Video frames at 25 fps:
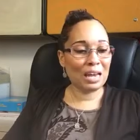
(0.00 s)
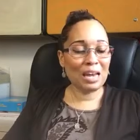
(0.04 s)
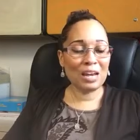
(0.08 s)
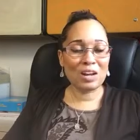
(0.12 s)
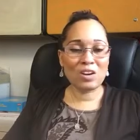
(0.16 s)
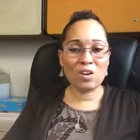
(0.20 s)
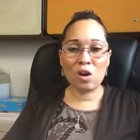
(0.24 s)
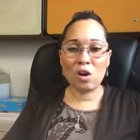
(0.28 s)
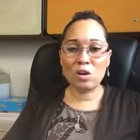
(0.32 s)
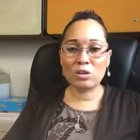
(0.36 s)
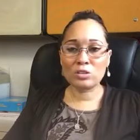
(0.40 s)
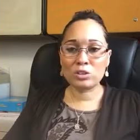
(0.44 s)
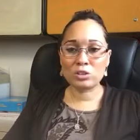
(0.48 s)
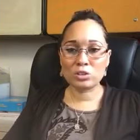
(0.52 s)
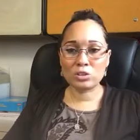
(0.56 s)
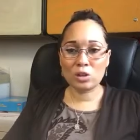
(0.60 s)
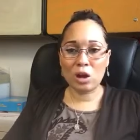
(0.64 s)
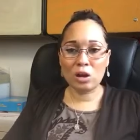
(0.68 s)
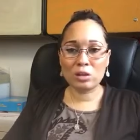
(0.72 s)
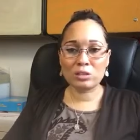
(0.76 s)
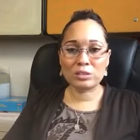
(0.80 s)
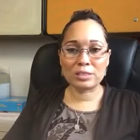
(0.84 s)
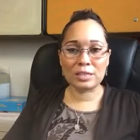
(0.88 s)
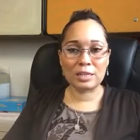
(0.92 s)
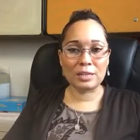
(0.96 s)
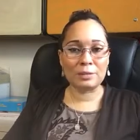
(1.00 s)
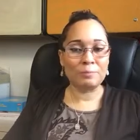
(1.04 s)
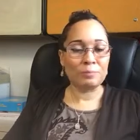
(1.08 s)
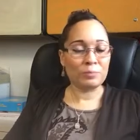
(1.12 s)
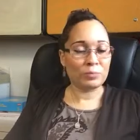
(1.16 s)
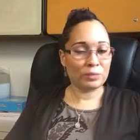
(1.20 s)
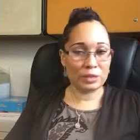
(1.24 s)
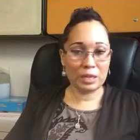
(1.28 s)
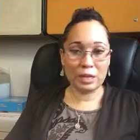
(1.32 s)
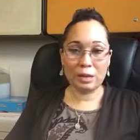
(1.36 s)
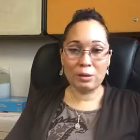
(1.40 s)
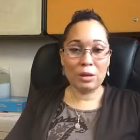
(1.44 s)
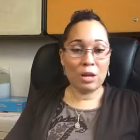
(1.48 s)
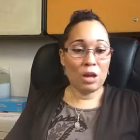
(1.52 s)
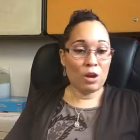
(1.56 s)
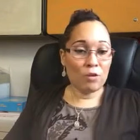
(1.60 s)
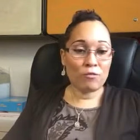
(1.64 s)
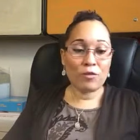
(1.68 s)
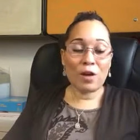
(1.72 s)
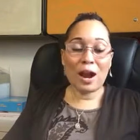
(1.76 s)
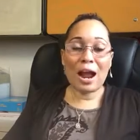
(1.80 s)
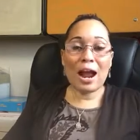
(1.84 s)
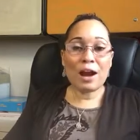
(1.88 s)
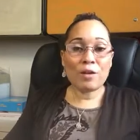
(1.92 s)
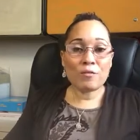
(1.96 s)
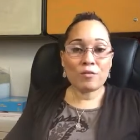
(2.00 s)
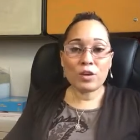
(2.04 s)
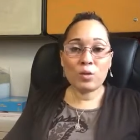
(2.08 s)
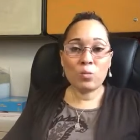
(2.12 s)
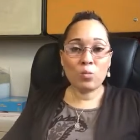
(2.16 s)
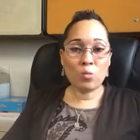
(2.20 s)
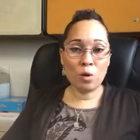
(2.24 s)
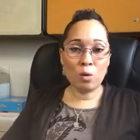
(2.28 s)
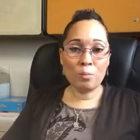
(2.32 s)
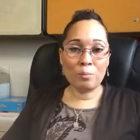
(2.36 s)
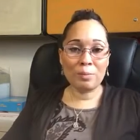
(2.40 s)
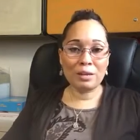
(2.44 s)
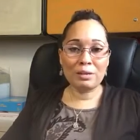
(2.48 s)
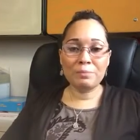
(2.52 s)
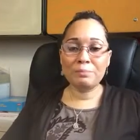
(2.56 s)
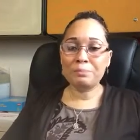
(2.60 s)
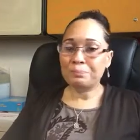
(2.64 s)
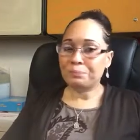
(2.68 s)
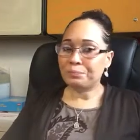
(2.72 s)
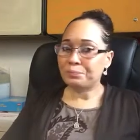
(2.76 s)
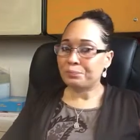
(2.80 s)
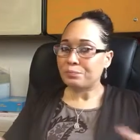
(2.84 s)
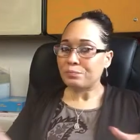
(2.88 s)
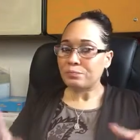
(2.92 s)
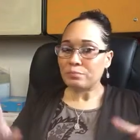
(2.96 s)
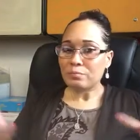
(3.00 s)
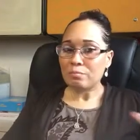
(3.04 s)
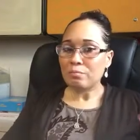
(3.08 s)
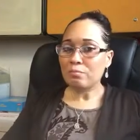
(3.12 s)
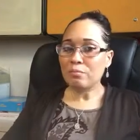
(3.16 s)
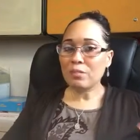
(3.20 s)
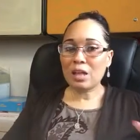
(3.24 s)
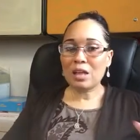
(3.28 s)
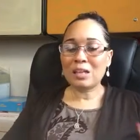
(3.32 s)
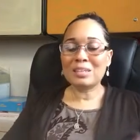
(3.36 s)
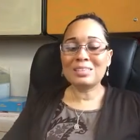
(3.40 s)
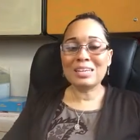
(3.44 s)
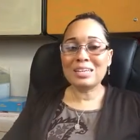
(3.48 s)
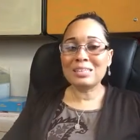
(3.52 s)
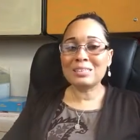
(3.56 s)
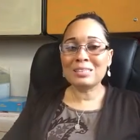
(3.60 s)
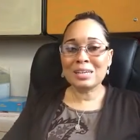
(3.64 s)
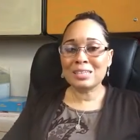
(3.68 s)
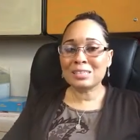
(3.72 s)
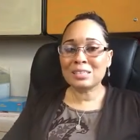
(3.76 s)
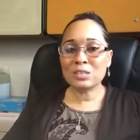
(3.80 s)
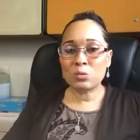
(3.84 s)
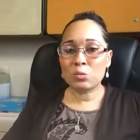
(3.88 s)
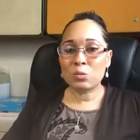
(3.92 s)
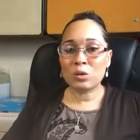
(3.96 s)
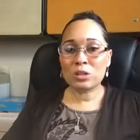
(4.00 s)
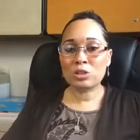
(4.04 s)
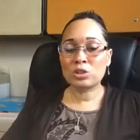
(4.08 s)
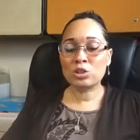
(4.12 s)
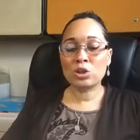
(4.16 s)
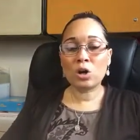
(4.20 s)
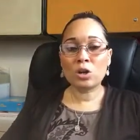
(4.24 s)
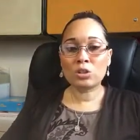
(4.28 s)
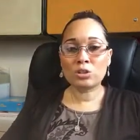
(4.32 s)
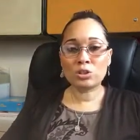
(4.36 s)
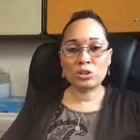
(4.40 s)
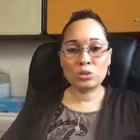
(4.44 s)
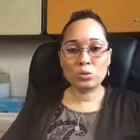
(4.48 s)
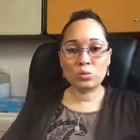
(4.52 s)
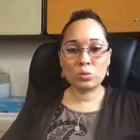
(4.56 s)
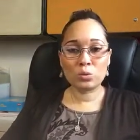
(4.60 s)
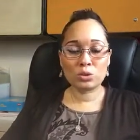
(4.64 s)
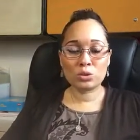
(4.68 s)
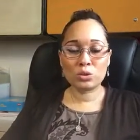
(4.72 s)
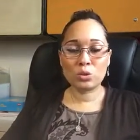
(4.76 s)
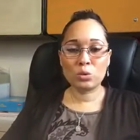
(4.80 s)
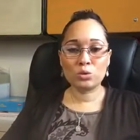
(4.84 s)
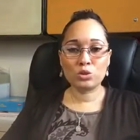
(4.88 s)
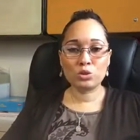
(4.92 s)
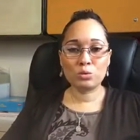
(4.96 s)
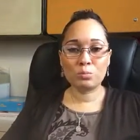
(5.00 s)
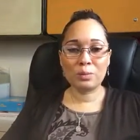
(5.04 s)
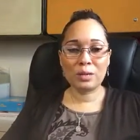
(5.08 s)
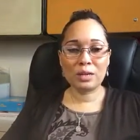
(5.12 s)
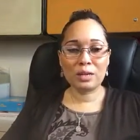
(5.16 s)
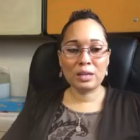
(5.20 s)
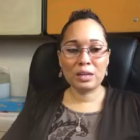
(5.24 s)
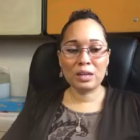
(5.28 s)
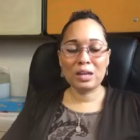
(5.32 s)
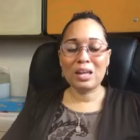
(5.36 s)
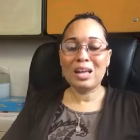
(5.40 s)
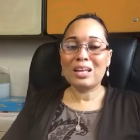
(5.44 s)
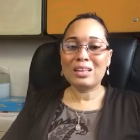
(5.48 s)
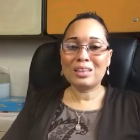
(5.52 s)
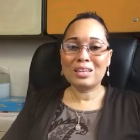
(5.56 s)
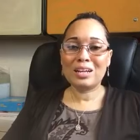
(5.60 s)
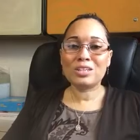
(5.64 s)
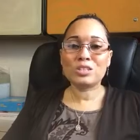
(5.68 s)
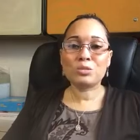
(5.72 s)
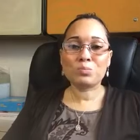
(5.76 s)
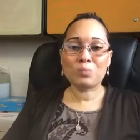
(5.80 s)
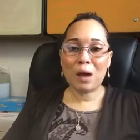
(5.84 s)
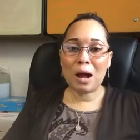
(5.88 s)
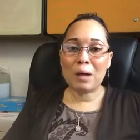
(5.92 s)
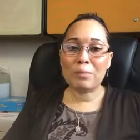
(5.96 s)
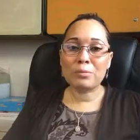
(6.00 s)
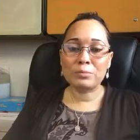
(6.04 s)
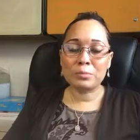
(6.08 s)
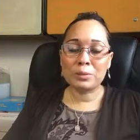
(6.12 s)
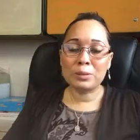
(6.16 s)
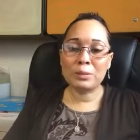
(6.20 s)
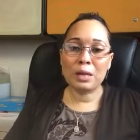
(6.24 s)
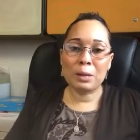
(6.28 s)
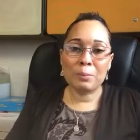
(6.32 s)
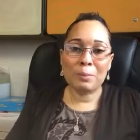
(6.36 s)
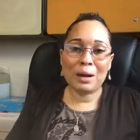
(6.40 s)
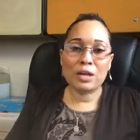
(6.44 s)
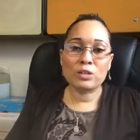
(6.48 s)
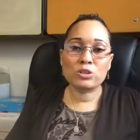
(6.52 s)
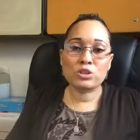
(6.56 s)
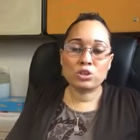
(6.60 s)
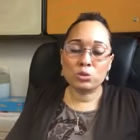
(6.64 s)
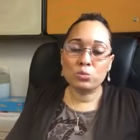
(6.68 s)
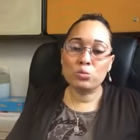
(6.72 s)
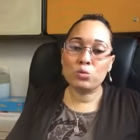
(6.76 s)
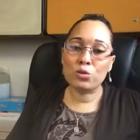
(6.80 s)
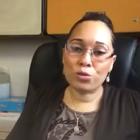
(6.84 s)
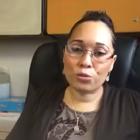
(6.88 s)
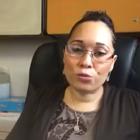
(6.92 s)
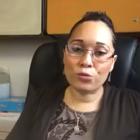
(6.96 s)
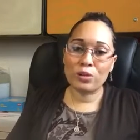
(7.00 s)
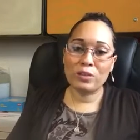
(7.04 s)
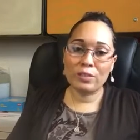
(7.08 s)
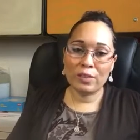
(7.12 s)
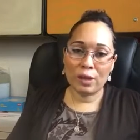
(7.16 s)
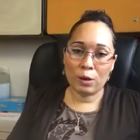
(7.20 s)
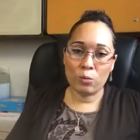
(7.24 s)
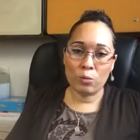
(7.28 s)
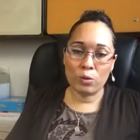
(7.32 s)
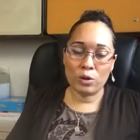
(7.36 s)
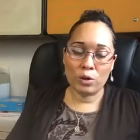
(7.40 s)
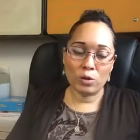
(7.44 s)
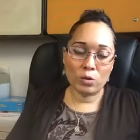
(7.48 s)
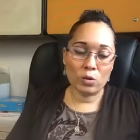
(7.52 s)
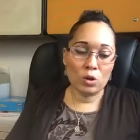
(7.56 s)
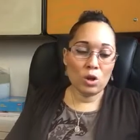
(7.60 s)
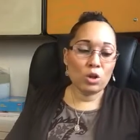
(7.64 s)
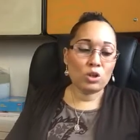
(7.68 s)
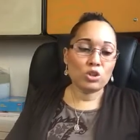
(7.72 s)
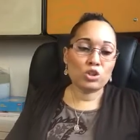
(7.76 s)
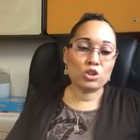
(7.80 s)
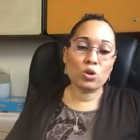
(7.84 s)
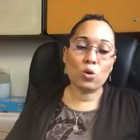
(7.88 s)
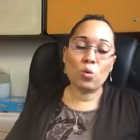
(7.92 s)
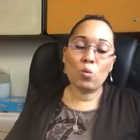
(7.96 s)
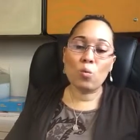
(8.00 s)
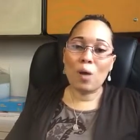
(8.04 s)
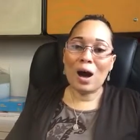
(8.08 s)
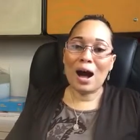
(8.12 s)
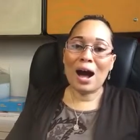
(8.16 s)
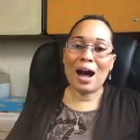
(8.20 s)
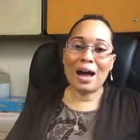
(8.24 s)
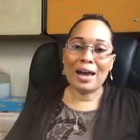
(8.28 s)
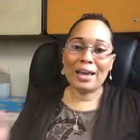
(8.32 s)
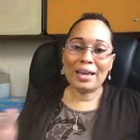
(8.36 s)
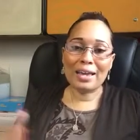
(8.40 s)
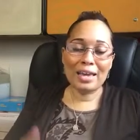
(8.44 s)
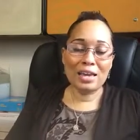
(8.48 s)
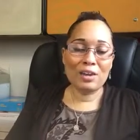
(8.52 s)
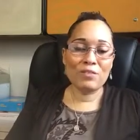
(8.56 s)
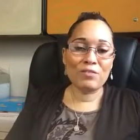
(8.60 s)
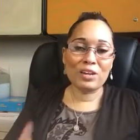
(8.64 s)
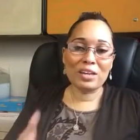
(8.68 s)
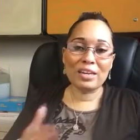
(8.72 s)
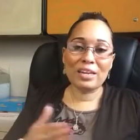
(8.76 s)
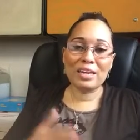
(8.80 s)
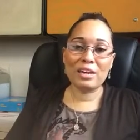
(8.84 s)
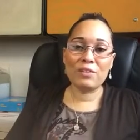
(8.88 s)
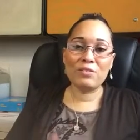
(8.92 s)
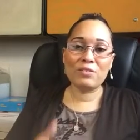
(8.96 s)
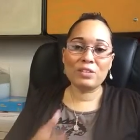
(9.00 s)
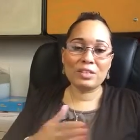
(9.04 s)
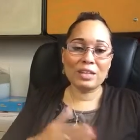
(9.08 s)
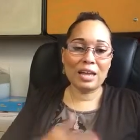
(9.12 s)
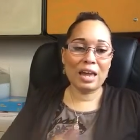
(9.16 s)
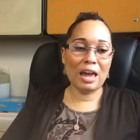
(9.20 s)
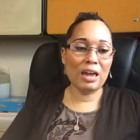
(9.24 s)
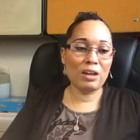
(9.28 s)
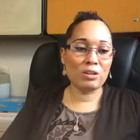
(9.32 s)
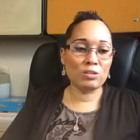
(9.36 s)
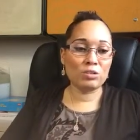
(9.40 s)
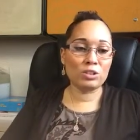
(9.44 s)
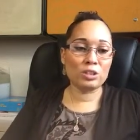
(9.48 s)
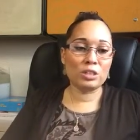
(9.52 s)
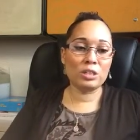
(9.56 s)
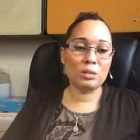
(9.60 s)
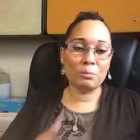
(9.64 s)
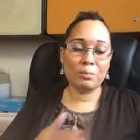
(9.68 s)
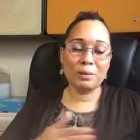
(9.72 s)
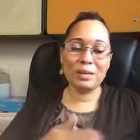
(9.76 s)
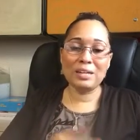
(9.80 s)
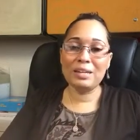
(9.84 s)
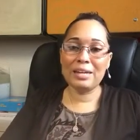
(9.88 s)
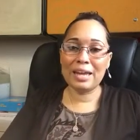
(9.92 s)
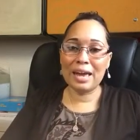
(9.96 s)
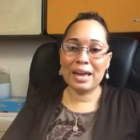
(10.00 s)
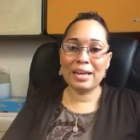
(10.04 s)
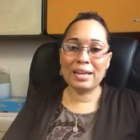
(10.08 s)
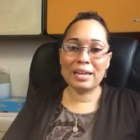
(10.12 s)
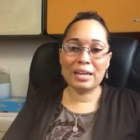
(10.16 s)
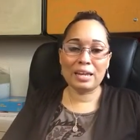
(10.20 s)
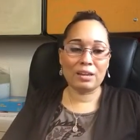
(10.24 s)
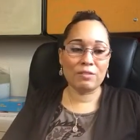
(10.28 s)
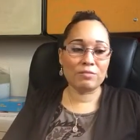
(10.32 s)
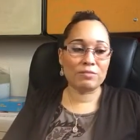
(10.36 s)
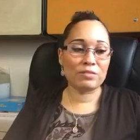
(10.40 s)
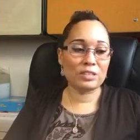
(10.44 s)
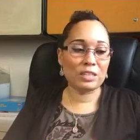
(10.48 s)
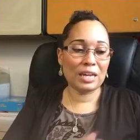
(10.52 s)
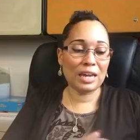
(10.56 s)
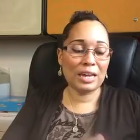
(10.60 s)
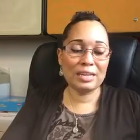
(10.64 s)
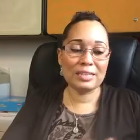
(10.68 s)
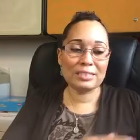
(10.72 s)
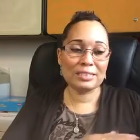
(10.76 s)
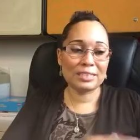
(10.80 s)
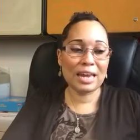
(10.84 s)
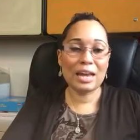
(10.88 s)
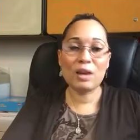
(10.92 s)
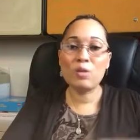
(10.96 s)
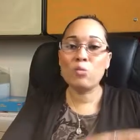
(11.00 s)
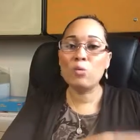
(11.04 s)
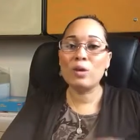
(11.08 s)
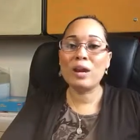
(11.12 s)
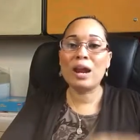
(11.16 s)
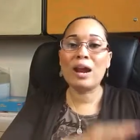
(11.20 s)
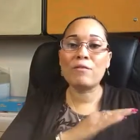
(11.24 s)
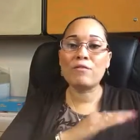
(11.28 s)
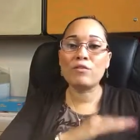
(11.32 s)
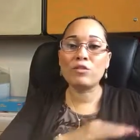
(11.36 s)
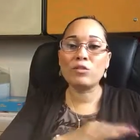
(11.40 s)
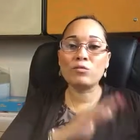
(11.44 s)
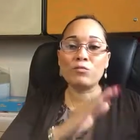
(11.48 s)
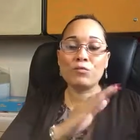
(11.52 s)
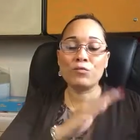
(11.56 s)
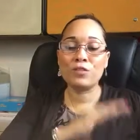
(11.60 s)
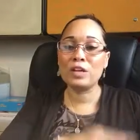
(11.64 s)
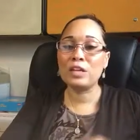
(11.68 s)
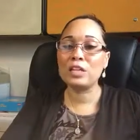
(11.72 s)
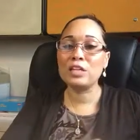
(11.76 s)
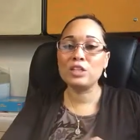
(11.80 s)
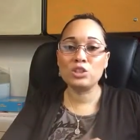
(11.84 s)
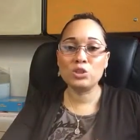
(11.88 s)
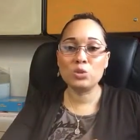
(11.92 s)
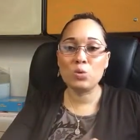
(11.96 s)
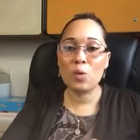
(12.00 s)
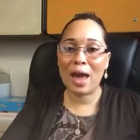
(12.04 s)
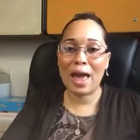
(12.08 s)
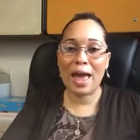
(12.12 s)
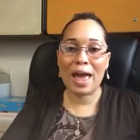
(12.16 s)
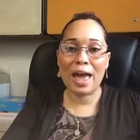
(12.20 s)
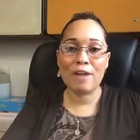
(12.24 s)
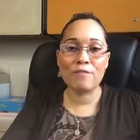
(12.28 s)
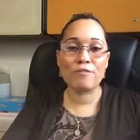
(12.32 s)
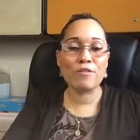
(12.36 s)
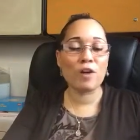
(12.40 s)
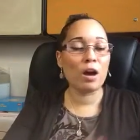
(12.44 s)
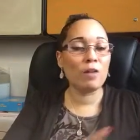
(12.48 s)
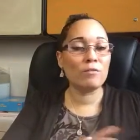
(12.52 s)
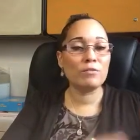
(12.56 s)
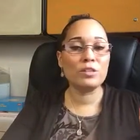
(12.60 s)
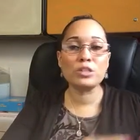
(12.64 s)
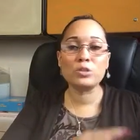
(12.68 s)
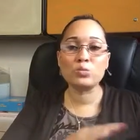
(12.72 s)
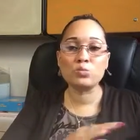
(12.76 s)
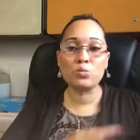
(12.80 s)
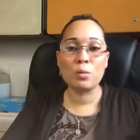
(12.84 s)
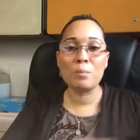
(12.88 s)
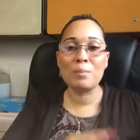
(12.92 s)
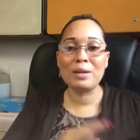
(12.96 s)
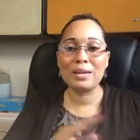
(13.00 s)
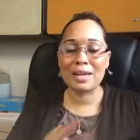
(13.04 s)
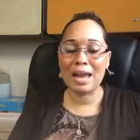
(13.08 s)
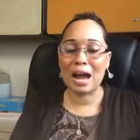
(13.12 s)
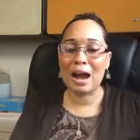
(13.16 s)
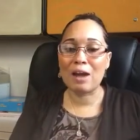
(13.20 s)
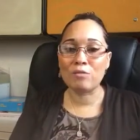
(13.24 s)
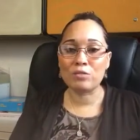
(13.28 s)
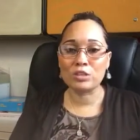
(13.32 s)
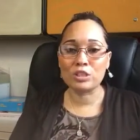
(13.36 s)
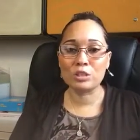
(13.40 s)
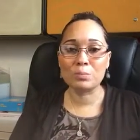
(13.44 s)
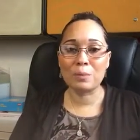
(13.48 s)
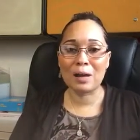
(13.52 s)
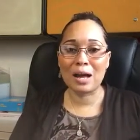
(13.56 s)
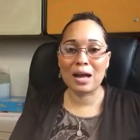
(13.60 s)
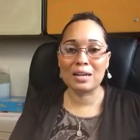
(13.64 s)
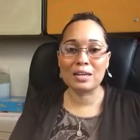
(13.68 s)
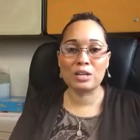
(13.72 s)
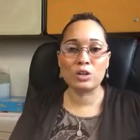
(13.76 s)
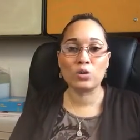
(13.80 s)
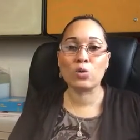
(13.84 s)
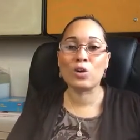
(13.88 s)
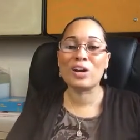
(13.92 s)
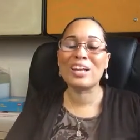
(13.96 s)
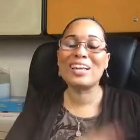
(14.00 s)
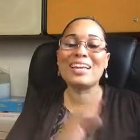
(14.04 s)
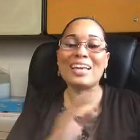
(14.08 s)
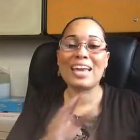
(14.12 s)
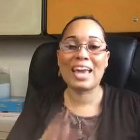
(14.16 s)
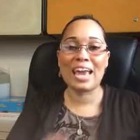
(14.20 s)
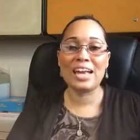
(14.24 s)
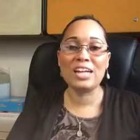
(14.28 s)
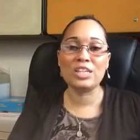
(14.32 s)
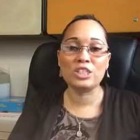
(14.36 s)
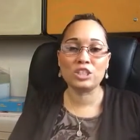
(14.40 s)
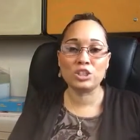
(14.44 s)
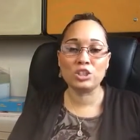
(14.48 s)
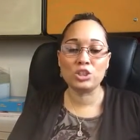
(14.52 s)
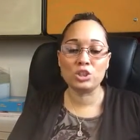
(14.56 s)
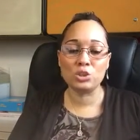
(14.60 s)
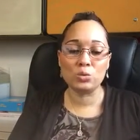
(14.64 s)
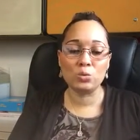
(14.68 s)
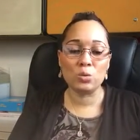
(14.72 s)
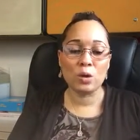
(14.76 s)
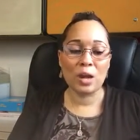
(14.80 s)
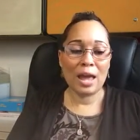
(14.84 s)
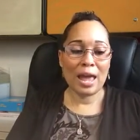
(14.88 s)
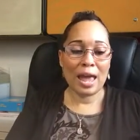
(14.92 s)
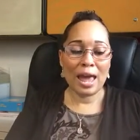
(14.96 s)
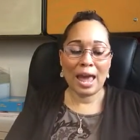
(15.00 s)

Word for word: getting all salty. For every woman that doesn't want to talk to you on social media, there's probably about two or three that will. So why even give it the energy to be negative? Take take whatever feeling you have of this woman not responding or engaging you